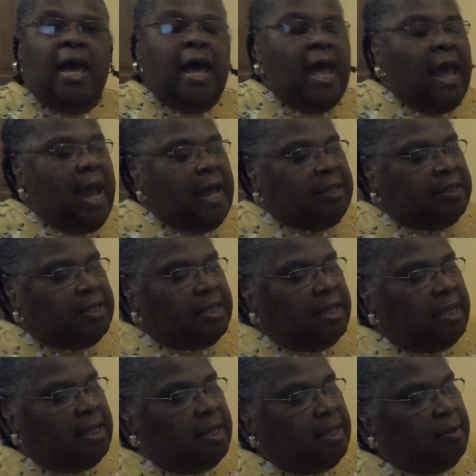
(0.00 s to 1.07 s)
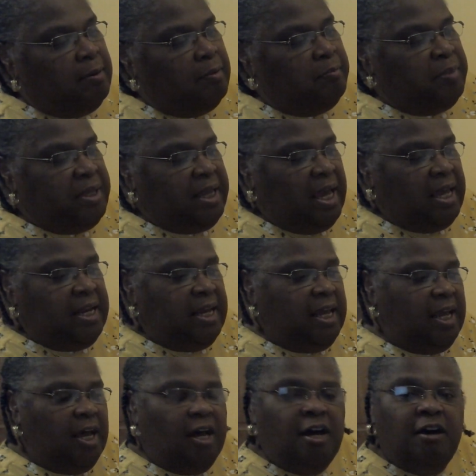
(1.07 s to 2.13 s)
at the beginning
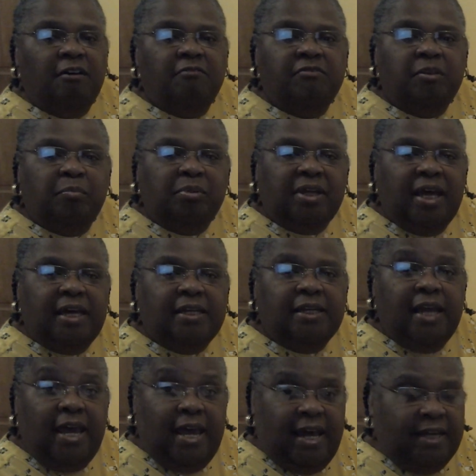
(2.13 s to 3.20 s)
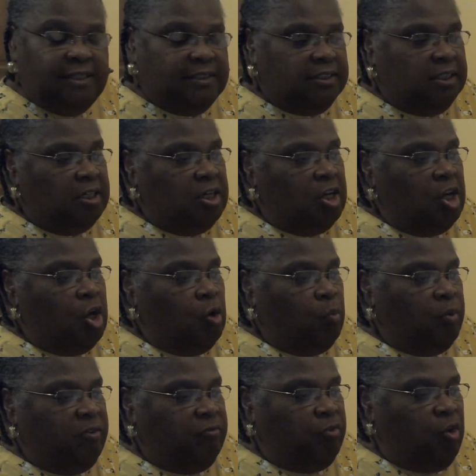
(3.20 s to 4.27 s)
of the blend et, we
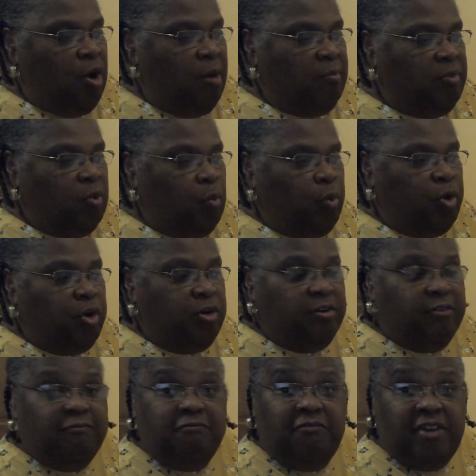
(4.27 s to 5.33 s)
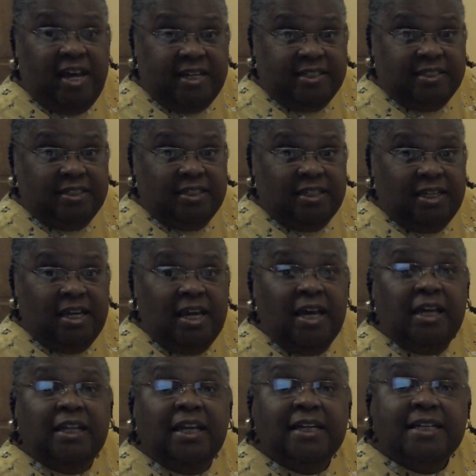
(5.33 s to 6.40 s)
form the word vet.
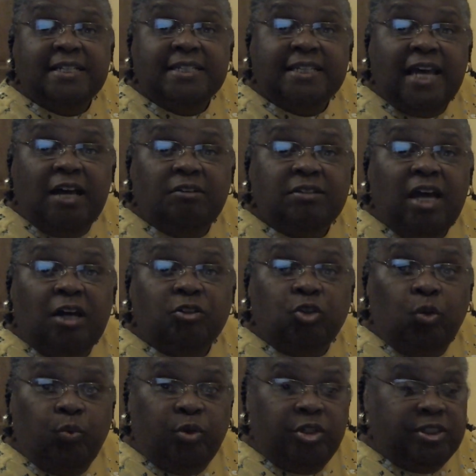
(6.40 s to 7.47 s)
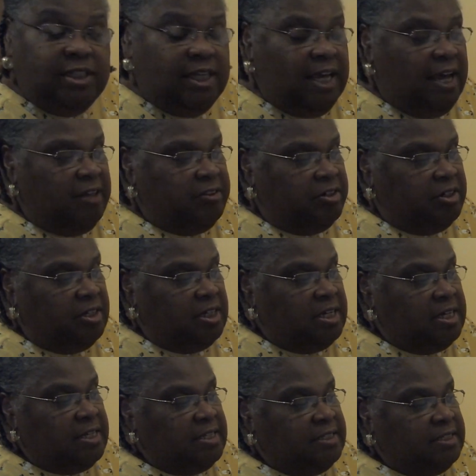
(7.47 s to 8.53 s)
Let us sound out the word together.
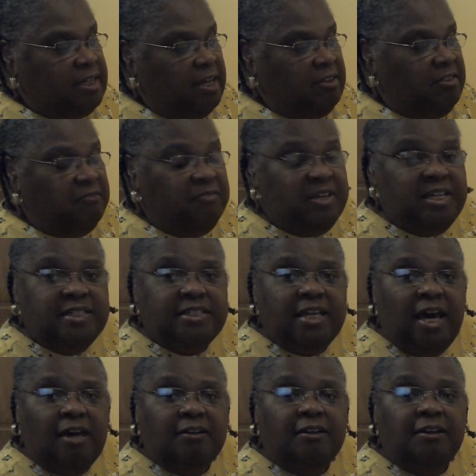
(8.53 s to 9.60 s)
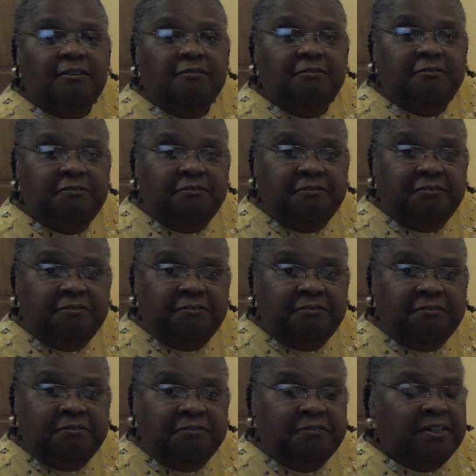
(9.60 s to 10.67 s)
Say the V sound,
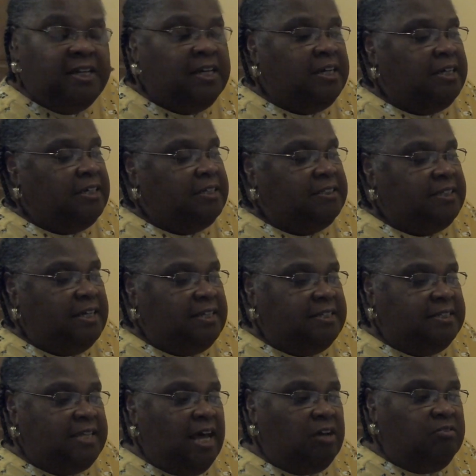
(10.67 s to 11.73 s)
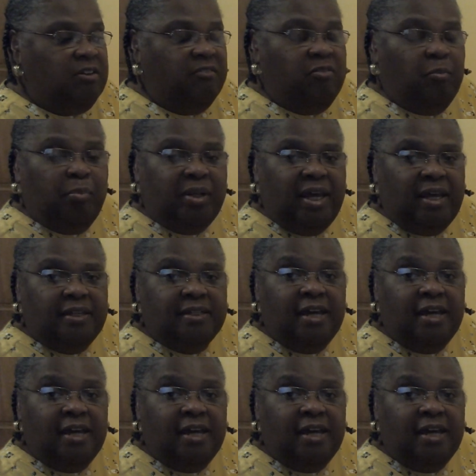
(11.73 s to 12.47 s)
v. Say the sound of the blend,